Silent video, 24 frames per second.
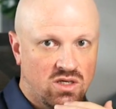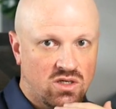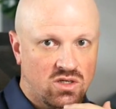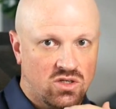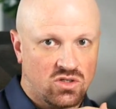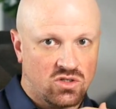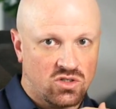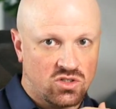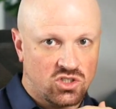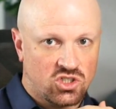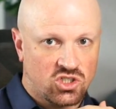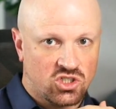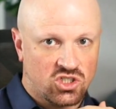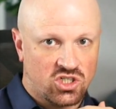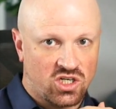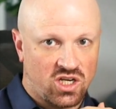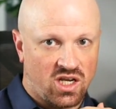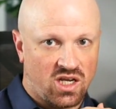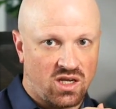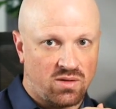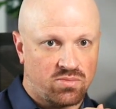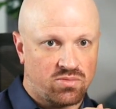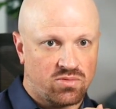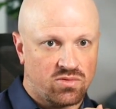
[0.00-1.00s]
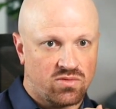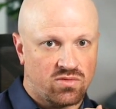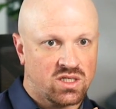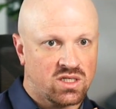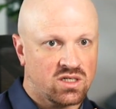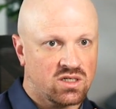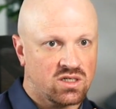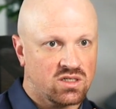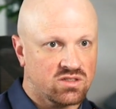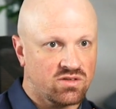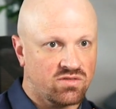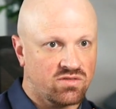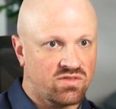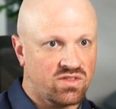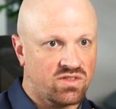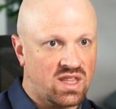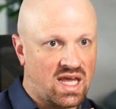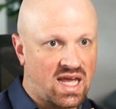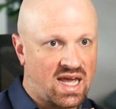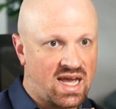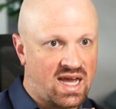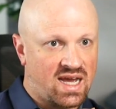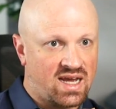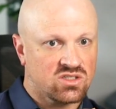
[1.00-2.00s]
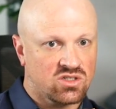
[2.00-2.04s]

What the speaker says: good shape because of that.